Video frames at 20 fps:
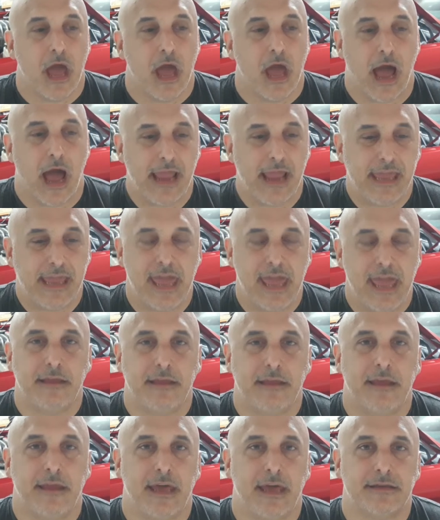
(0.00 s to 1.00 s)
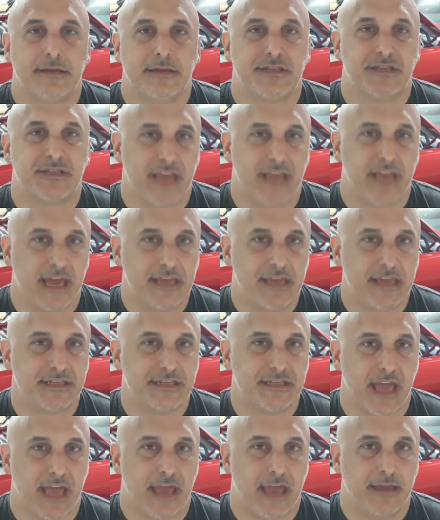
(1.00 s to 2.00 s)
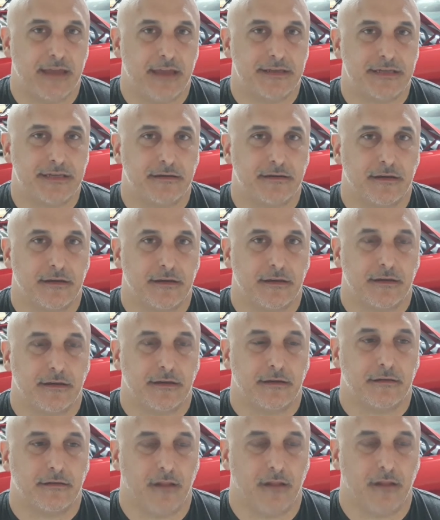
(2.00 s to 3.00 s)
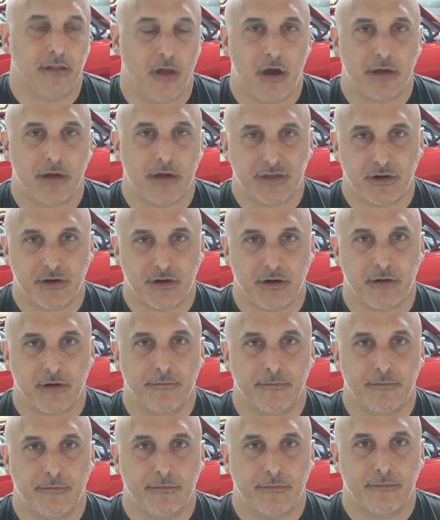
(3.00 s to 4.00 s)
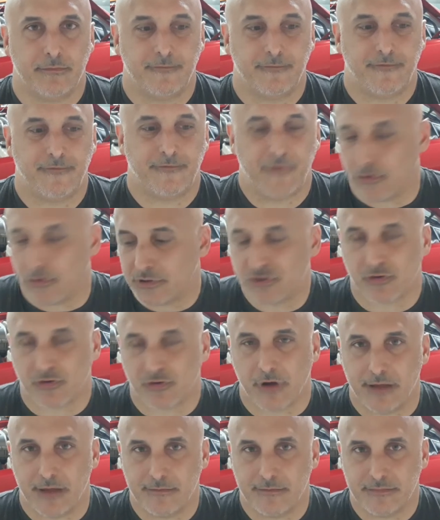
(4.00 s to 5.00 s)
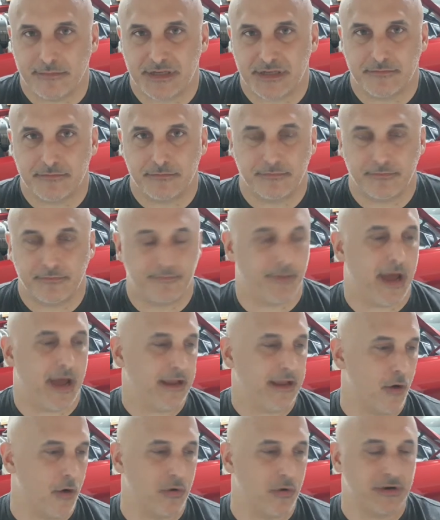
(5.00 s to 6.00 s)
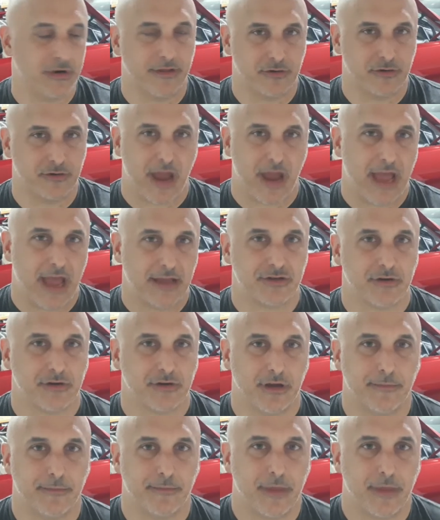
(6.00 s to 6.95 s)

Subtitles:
I can't get steady state, long-term fuel trims by going to the drag strip.